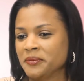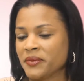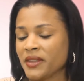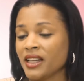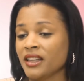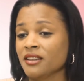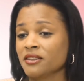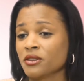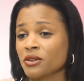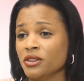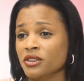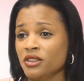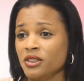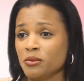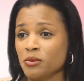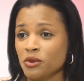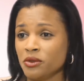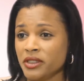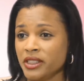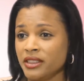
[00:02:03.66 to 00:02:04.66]
I love going to the
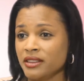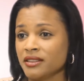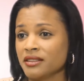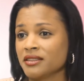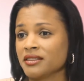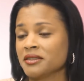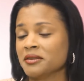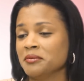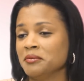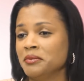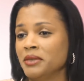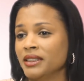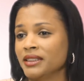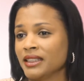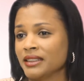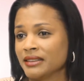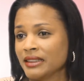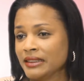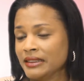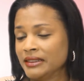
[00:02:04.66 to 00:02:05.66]
movies, but
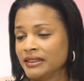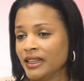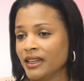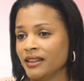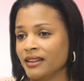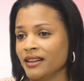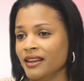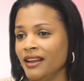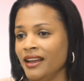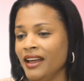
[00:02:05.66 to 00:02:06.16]
as I said,